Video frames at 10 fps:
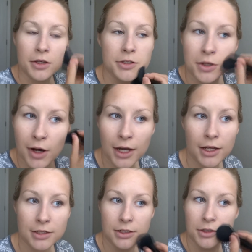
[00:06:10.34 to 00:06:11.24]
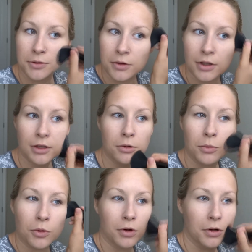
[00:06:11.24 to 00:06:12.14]
so I like to do a little
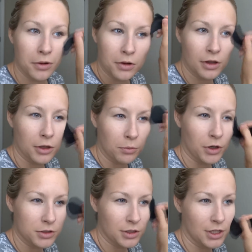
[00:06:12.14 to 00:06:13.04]
more of the bronzer